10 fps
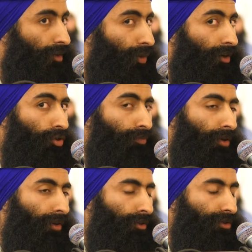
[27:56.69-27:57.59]
the one
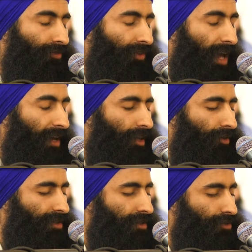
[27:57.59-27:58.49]
upon whose flag there
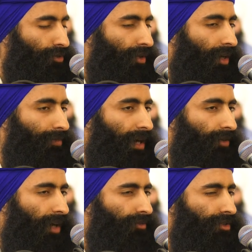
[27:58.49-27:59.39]
is a sword, I bow
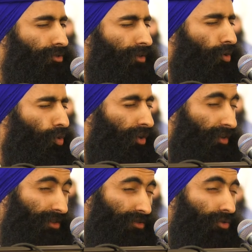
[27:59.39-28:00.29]
down to you. And you look at
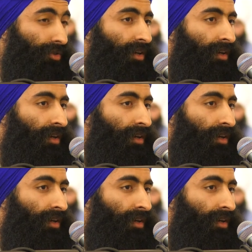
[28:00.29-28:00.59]
the sword.